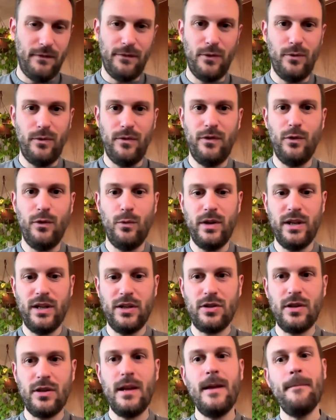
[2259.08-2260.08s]
if you
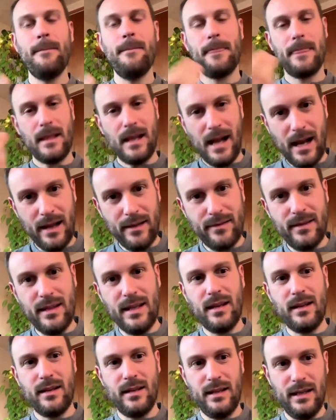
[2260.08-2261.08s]
wish, I
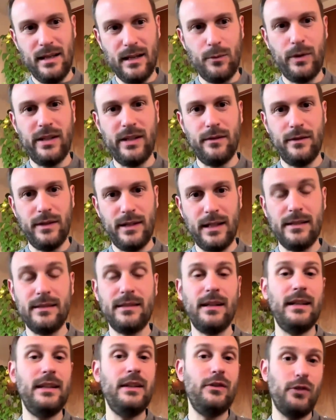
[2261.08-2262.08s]
think in Advaita
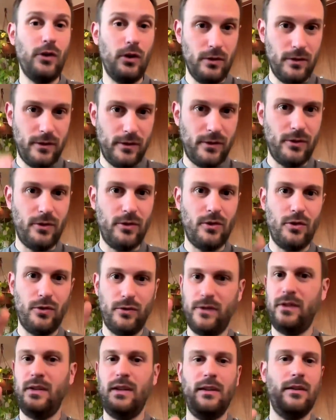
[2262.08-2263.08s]
Vedanta is also
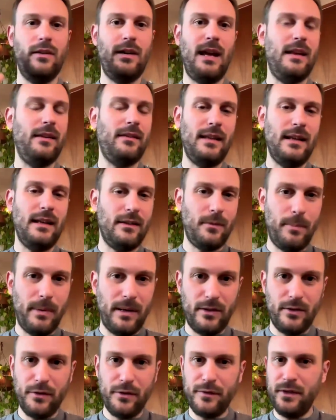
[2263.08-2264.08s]
considered as that's
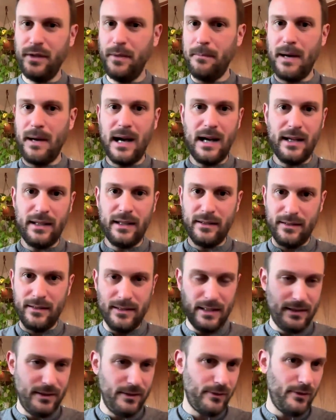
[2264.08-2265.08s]
part of the mind
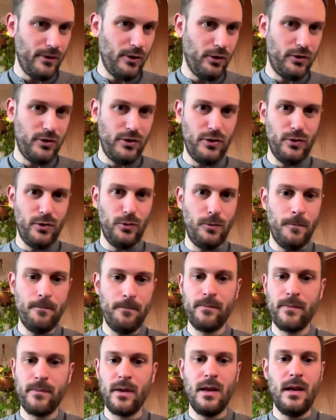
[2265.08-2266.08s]
that is not you.
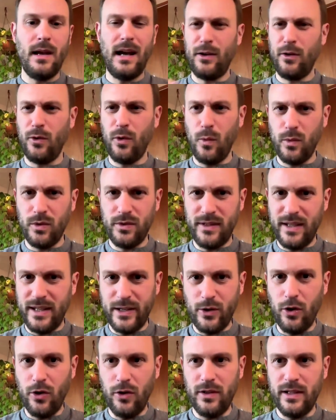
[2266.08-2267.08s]
I don't know what they
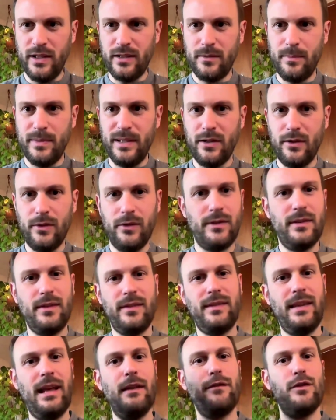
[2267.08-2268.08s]
call it because the
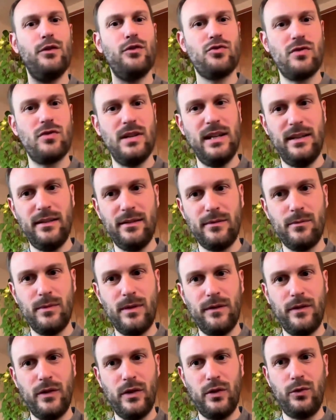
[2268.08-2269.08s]
self usually is
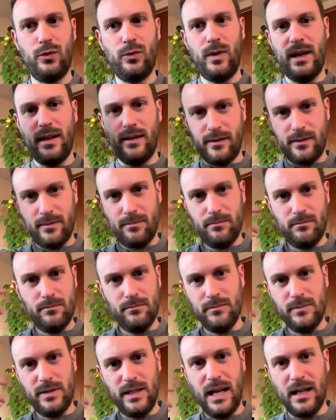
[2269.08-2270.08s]
referred to as
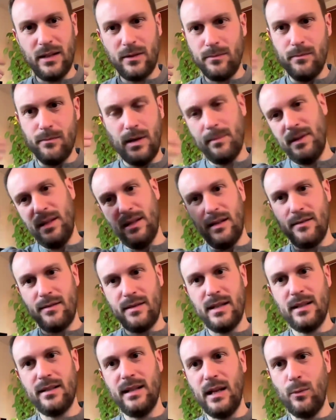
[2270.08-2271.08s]
the I mean, I
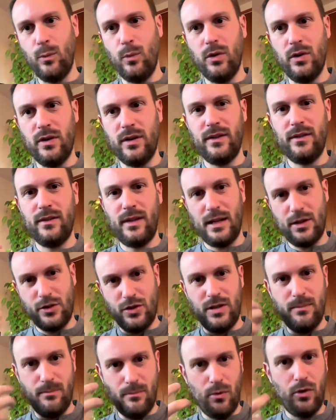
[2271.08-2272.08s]
think that word is
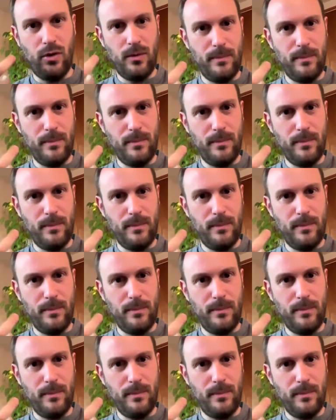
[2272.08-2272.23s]
actually